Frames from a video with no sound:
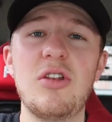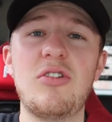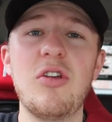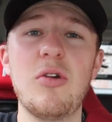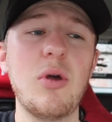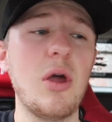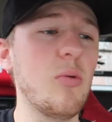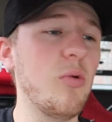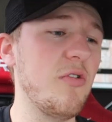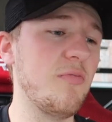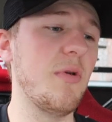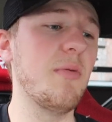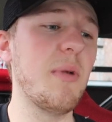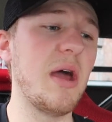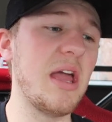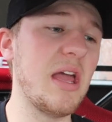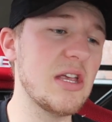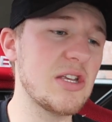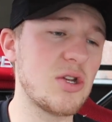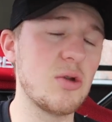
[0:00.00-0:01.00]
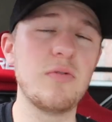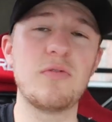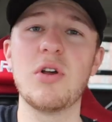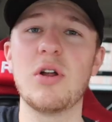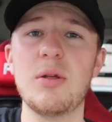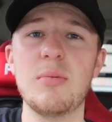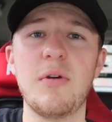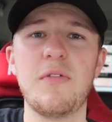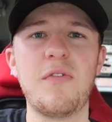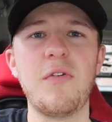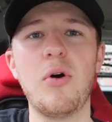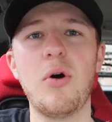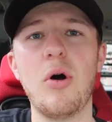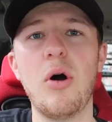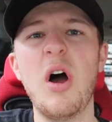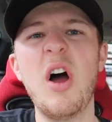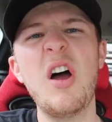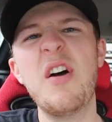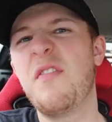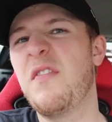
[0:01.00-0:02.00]
to do it with my mates who have done it
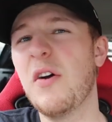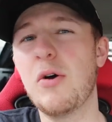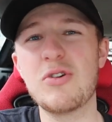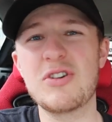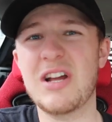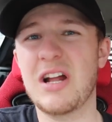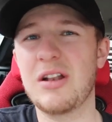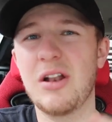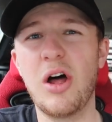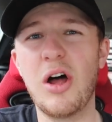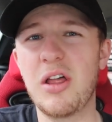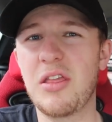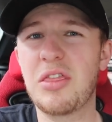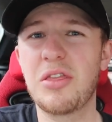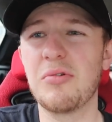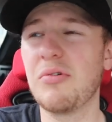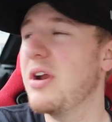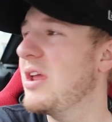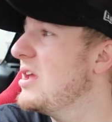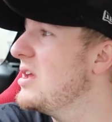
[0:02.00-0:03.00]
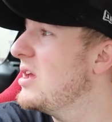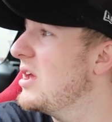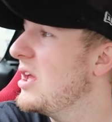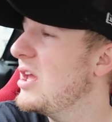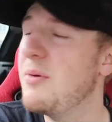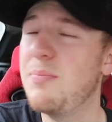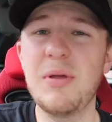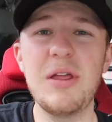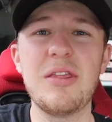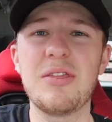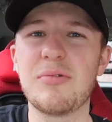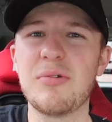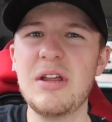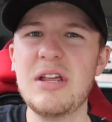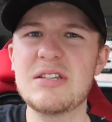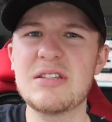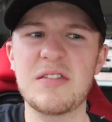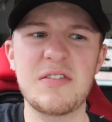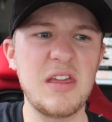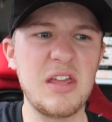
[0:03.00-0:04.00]
before. Phil's had like 3
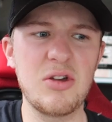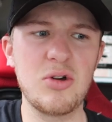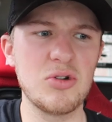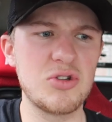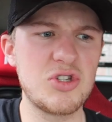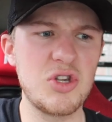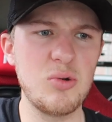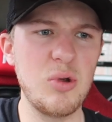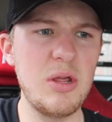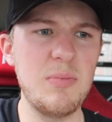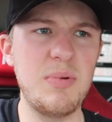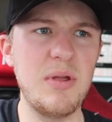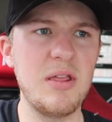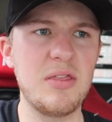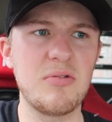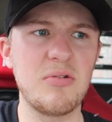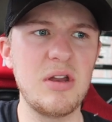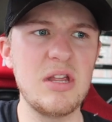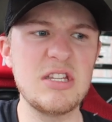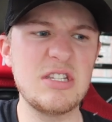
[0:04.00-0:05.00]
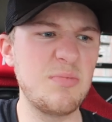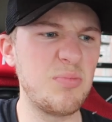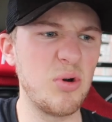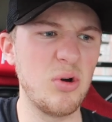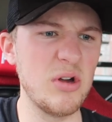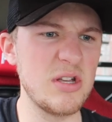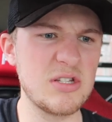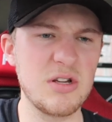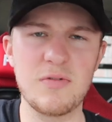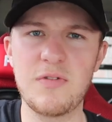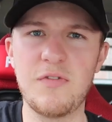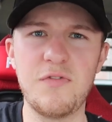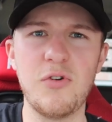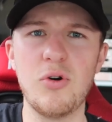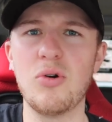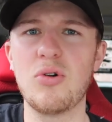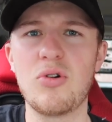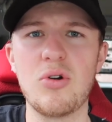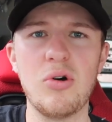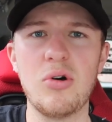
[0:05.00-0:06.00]
EP3s, I think, or 2 EP3s. He brought his off the
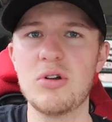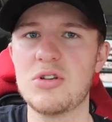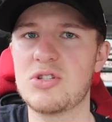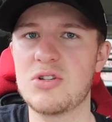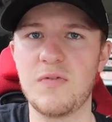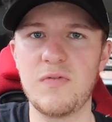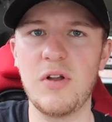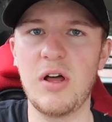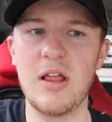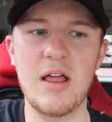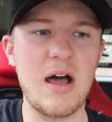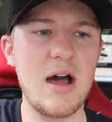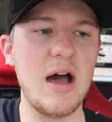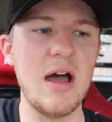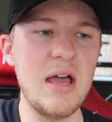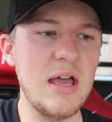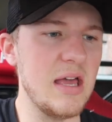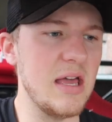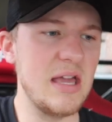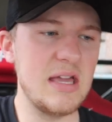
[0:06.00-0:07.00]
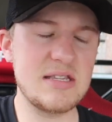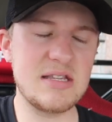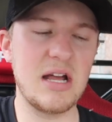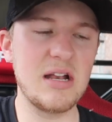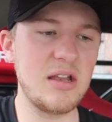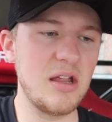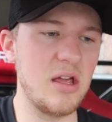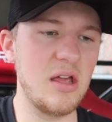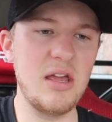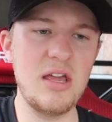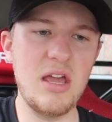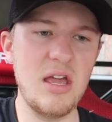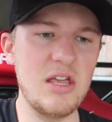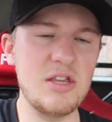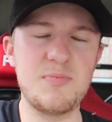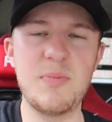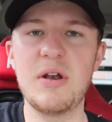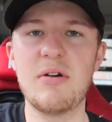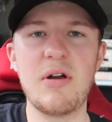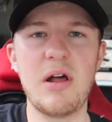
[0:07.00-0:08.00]
forecourt and stuff like that. He's
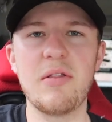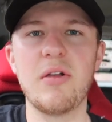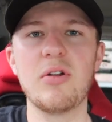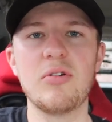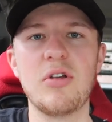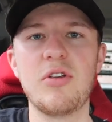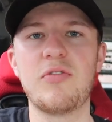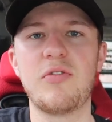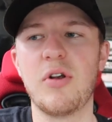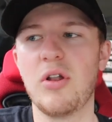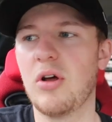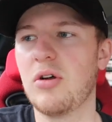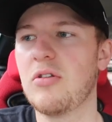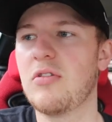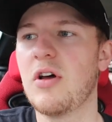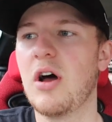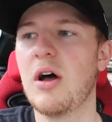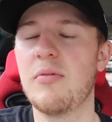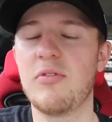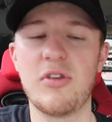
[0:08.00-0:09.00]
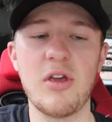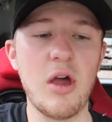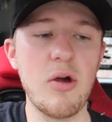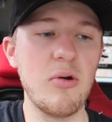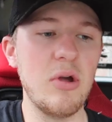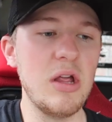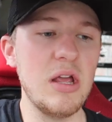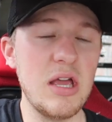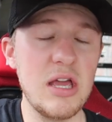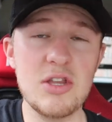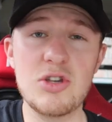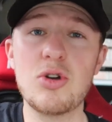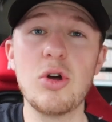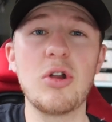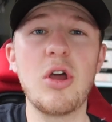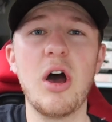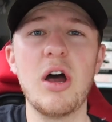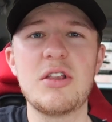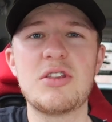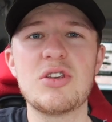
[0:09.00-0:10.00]
been around the Hondas for a long time, so he's a
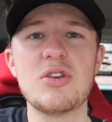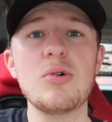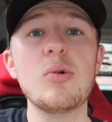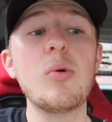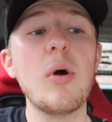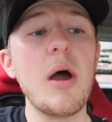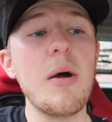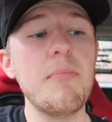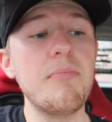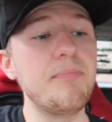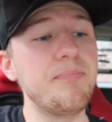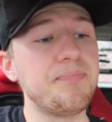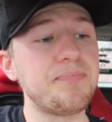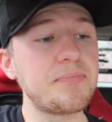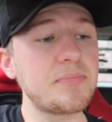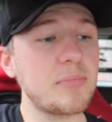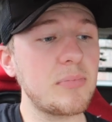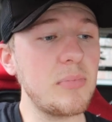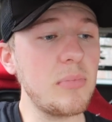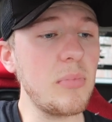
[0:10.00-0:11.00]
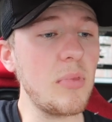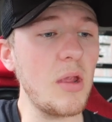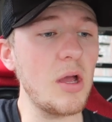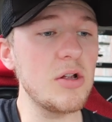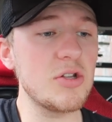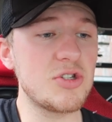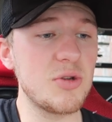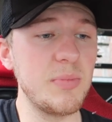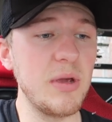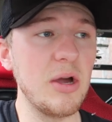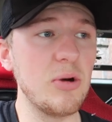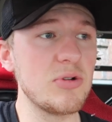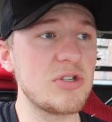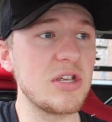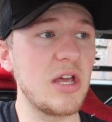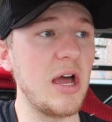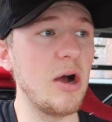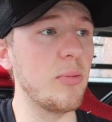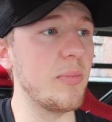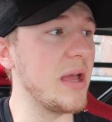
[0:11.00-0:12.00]
good guy to be able
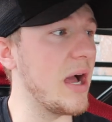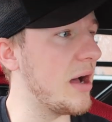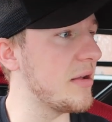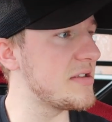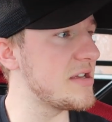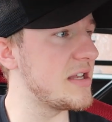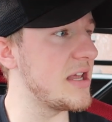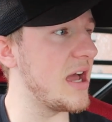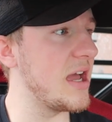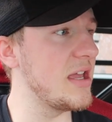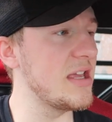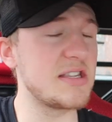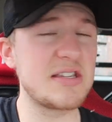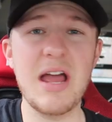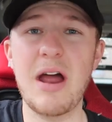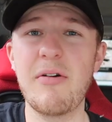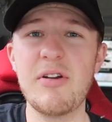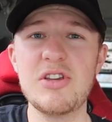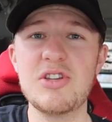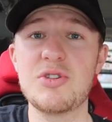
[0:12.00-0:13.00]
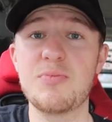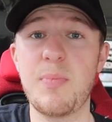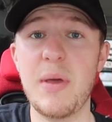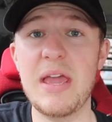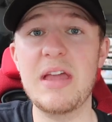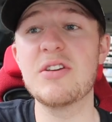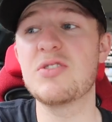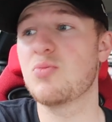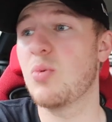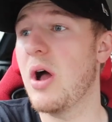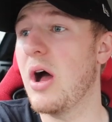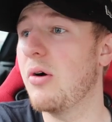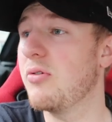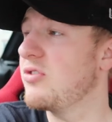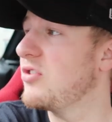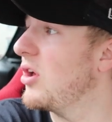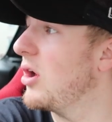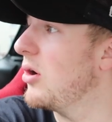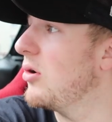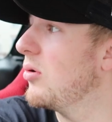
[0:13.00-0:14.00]
to help me out today. His garage is big as well,
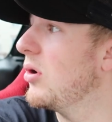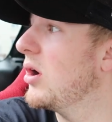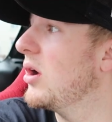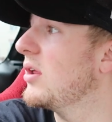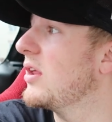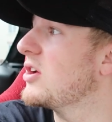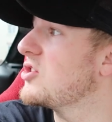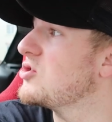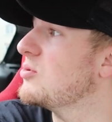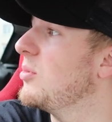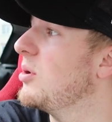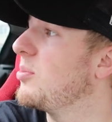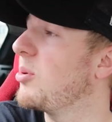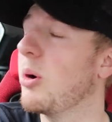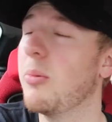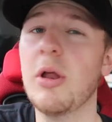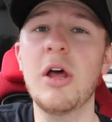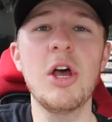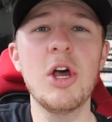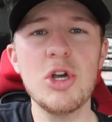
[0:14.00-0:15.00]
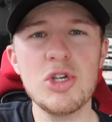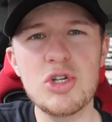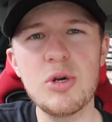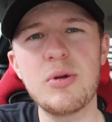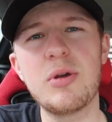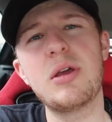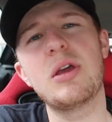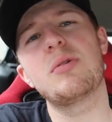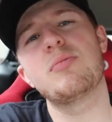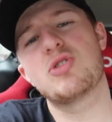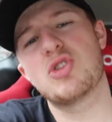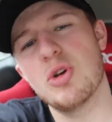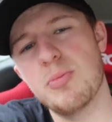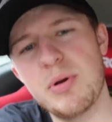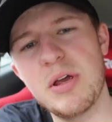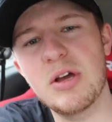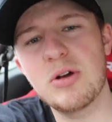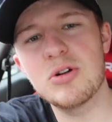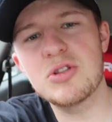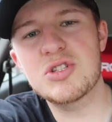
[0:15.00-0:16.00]
so that shouldn't be a problem. Should
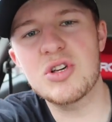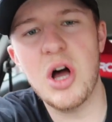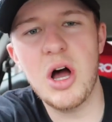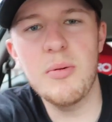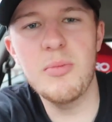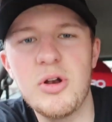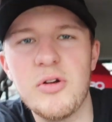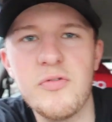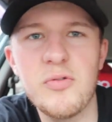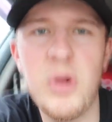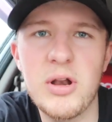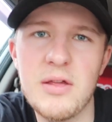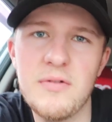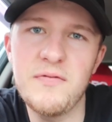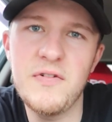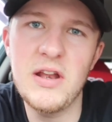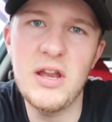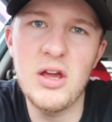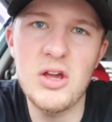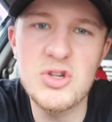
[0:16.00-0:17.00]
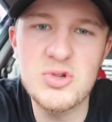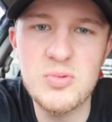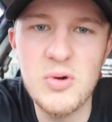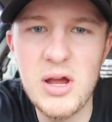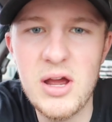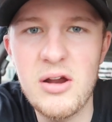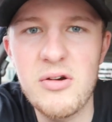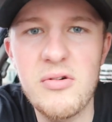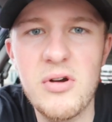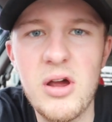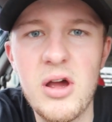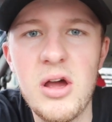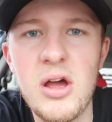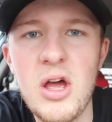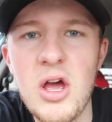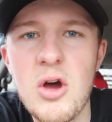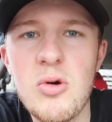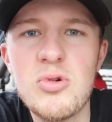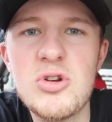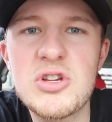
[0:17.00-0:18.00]
be a good time. Another one of them videos where we're
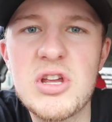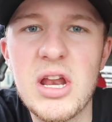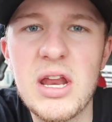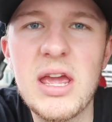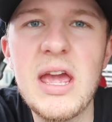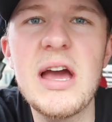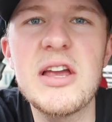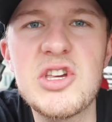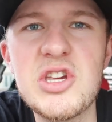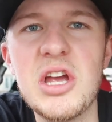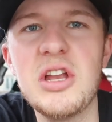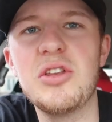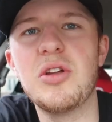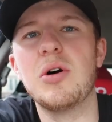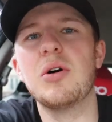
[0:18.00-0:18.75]
just going to get shit